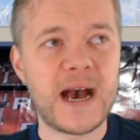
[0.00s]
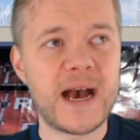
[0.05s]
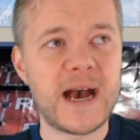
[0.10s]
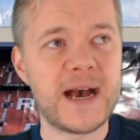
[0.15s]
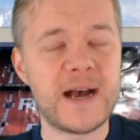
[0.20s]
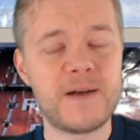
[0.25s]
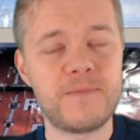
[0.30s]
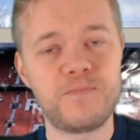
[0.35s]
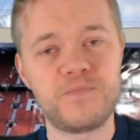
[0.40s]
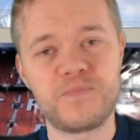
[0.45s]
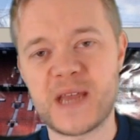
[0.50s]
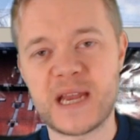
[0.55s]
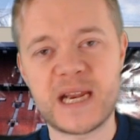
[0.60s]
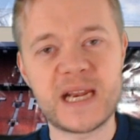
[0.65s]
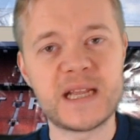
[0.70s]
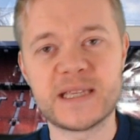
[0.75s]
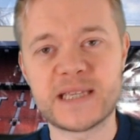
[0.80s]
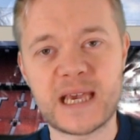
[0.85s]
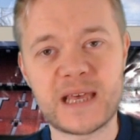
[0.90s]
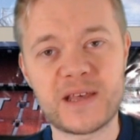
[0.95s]
They
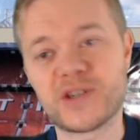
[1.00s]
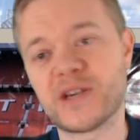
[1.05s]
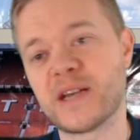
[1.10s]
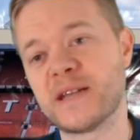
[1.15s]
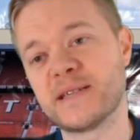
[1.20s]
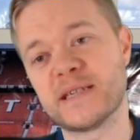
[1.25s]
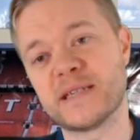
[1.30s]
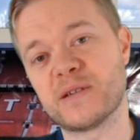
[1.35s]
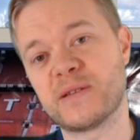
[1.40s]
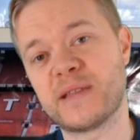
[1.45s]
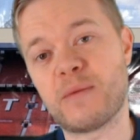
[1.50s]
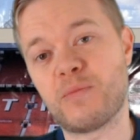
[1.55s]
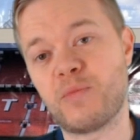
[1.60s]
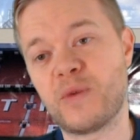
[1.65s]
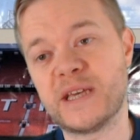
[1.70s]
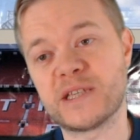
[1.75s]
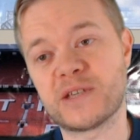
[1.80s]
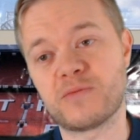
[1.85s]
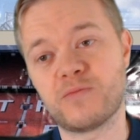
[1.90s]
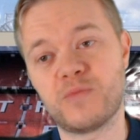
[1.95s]
didn't take the chances, and then
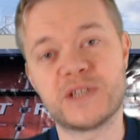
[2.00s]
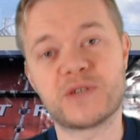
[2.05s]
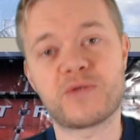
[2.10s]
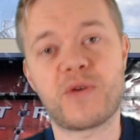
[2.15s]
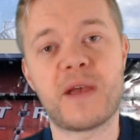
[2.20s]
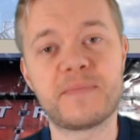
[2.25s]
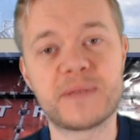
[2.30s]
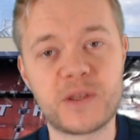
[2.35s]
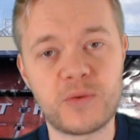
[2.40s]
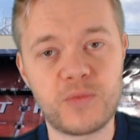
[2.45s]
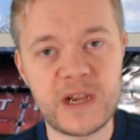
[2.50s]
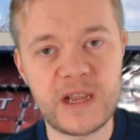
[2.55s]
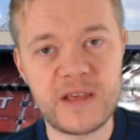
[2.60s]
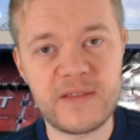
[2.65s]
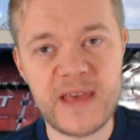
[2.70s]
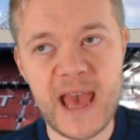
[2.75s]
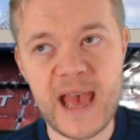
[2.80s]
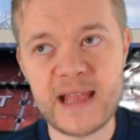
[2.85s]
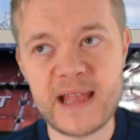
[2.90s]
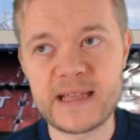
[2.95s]
we scraped the win
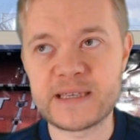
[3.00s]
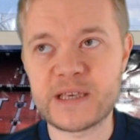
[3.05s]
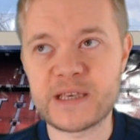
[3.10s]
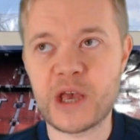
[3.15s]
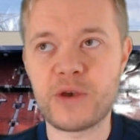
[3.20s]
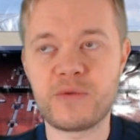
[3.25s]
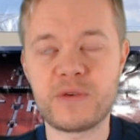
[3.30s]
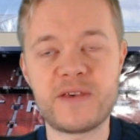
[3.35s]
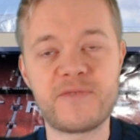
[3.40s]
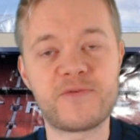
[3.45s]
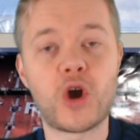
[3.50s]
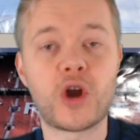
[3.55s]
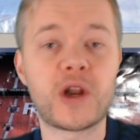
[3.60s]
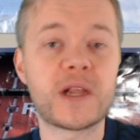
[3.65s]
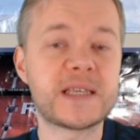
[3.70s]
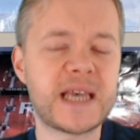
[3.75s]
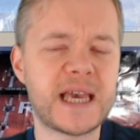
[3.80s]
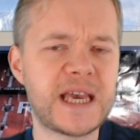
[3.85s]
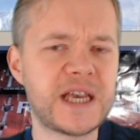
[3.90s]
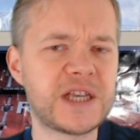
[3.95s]
at the end. So you've got
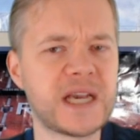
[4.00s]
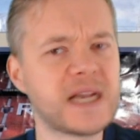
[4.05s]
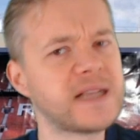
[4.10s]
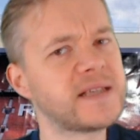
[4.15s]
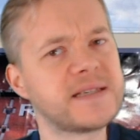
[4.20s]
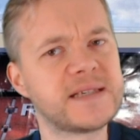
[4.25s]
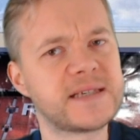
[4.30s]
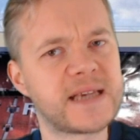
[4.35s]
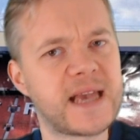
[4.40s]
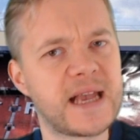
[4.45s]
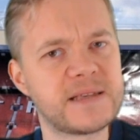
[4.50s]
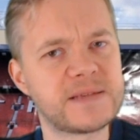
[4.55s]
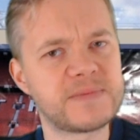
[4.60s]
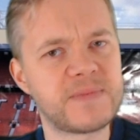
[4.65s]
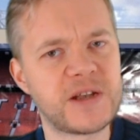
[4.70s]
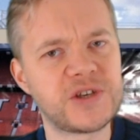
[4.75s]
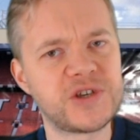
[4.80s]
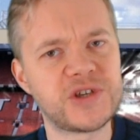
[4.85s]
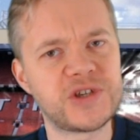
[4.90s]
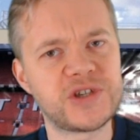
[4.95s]
to take your chances against
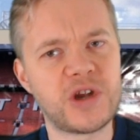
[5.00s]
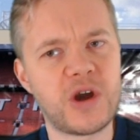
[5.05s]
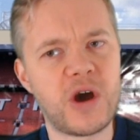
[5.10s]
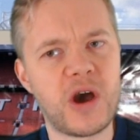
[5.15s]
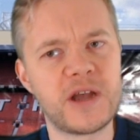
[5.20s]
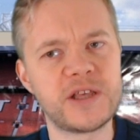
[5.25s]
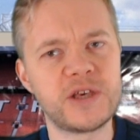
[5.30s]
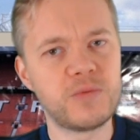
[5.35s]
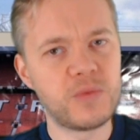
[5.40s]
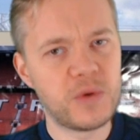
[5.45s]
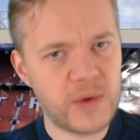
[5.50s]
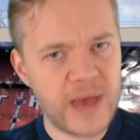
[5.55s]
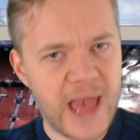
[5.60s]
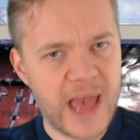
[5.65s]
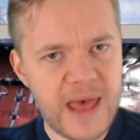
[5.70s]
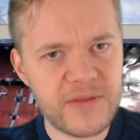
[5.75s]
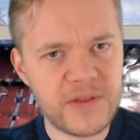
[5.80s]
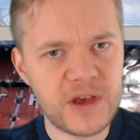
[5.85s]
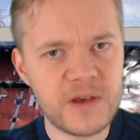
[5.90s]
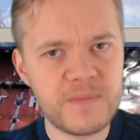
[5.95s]
Manchester United. You will
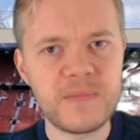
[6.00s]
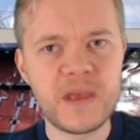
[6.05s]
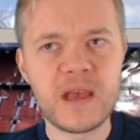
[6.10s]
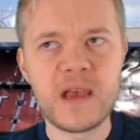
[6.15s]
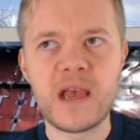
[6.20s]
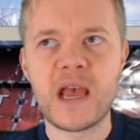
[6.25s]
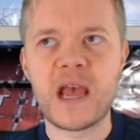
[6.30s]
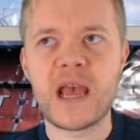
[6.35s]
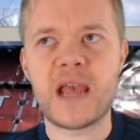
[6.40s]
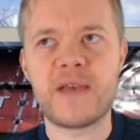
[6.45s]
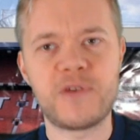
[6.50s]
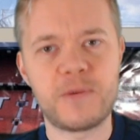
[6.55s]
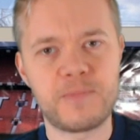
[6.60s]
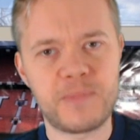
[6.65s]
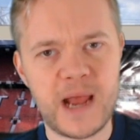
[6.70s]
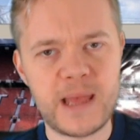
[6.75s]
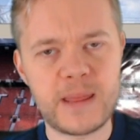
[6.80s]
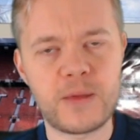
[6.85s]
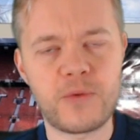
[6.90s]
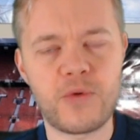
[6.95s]
get them. If you
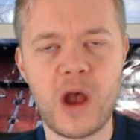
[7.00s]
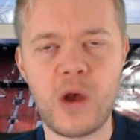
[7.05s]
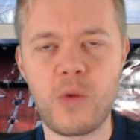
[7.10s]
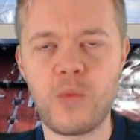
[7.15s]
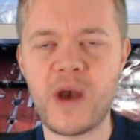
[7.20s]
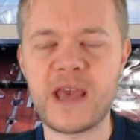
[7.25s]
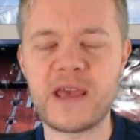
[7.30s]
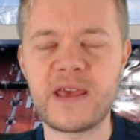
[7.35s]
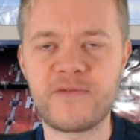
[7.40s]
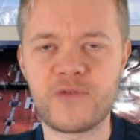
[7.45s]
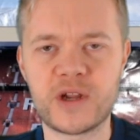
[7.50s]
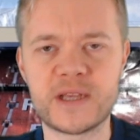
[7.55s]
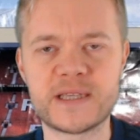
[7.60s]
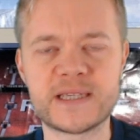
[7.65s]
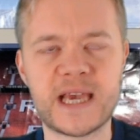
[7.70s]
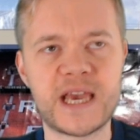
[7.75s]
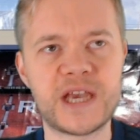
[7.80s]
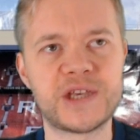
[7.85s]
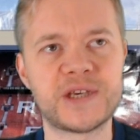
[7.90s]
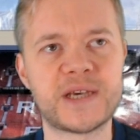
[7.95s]
play in the right way, you've got to
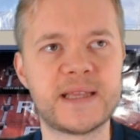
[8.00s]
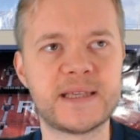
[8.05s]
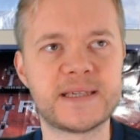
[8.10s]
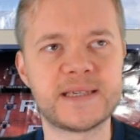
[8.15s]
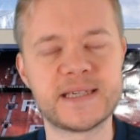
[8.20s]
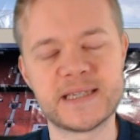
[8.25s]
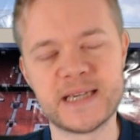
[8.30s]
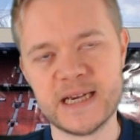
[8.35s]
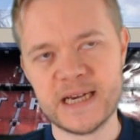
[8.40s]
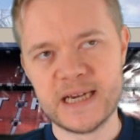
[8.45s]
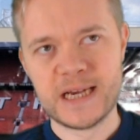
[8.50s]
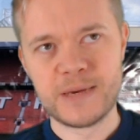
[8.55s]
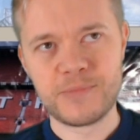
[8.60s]
take your chances.